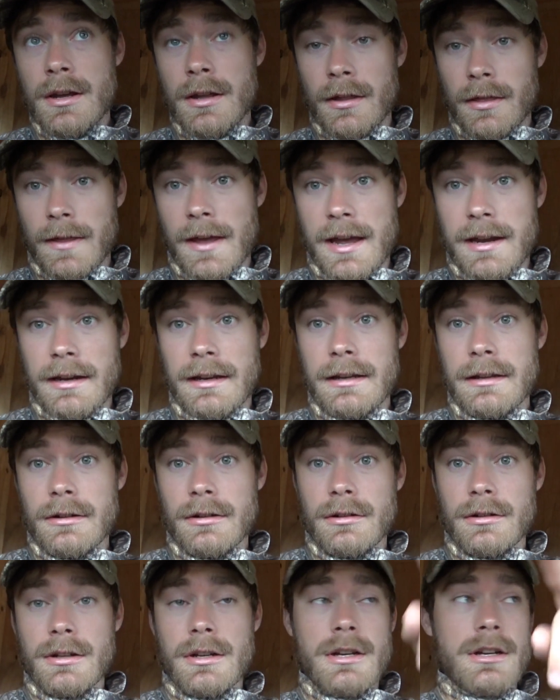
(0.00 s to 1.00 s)
that
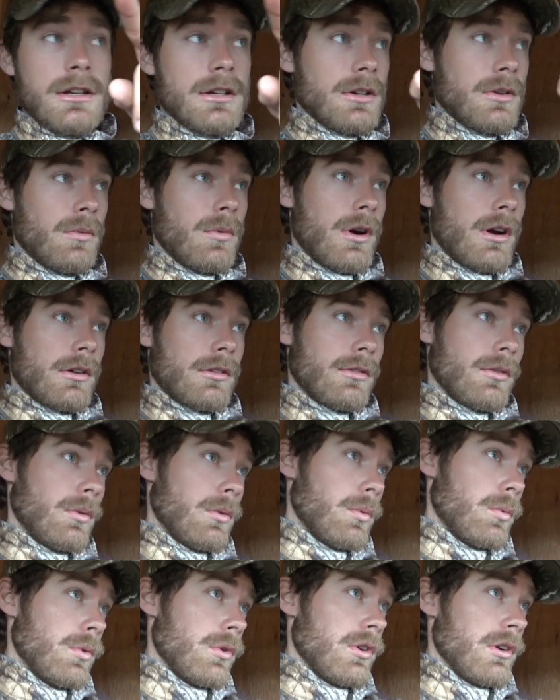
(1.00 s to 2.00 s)
hill, walk through the
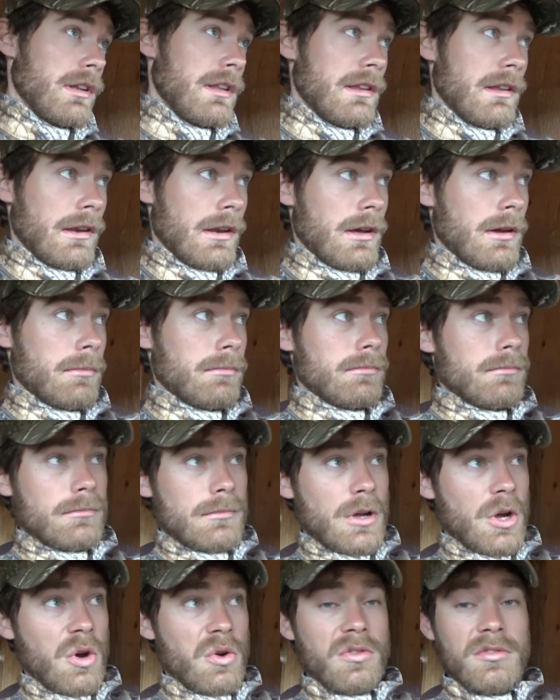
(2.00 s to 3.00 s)
woods and up
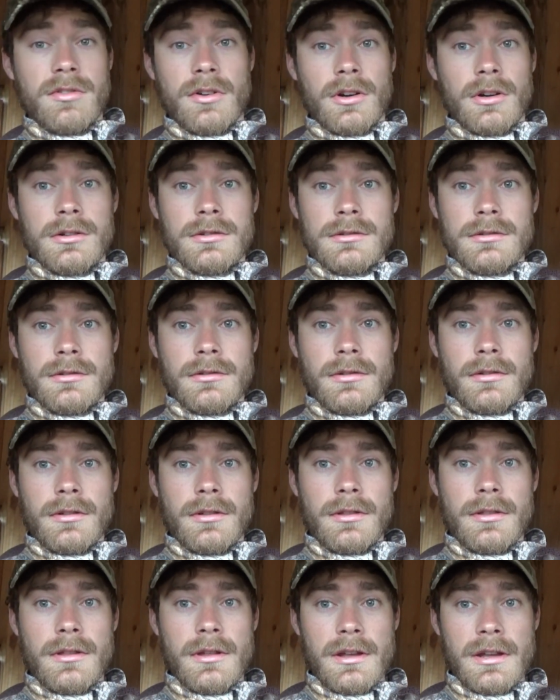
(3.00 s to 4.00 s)
over
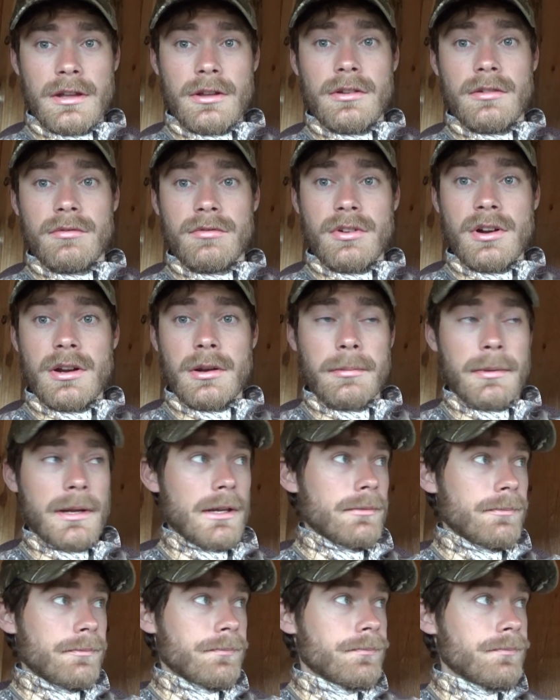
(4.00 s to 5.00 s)
the hill in front of me.
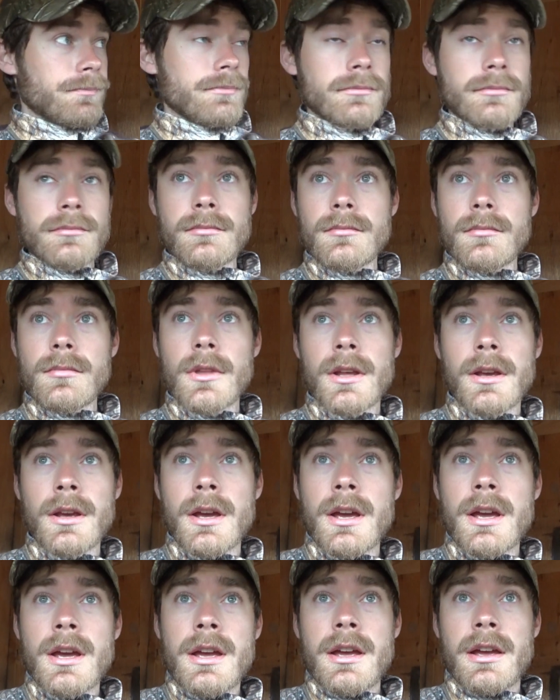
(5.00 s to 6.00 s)

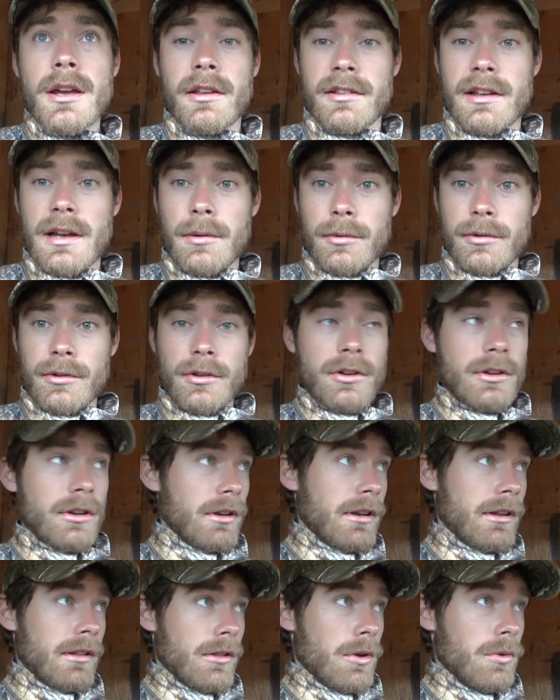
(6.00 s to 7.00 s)
As I was looking
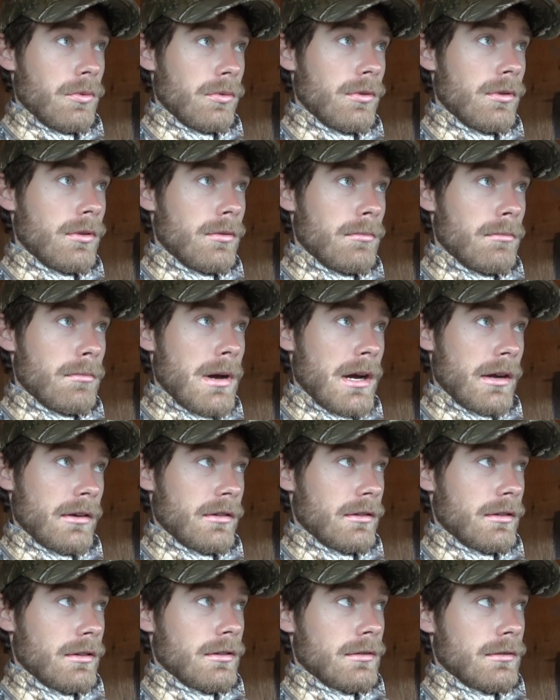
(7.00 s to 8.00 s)
at those
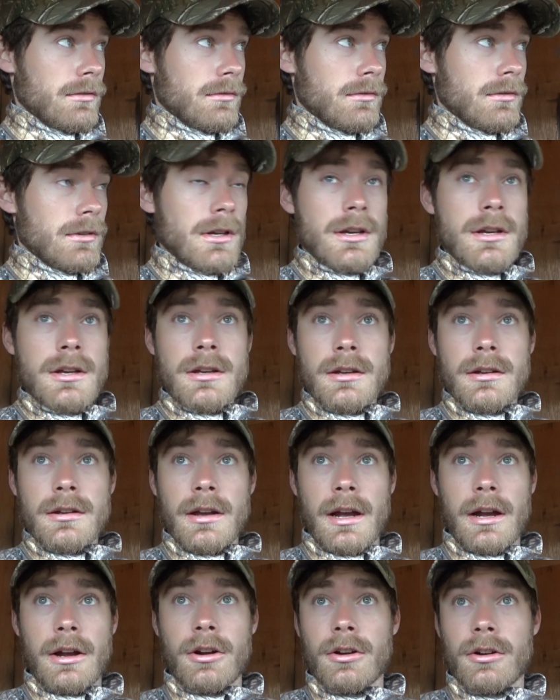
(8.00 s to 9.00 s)
bucks,
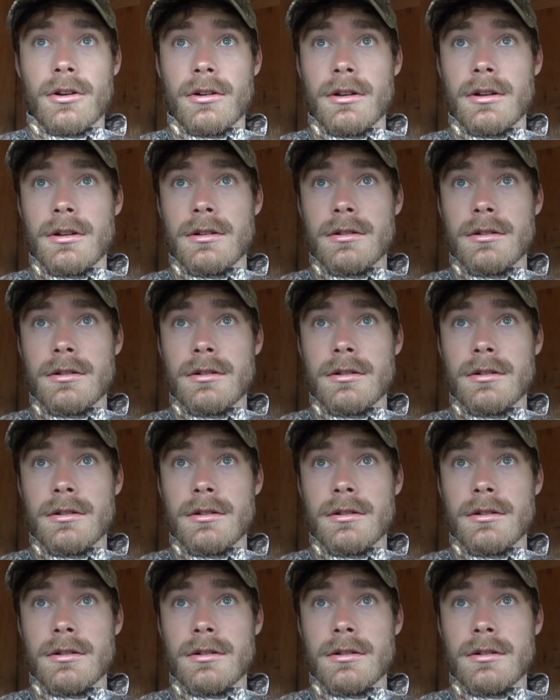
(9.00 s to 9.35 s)
I heard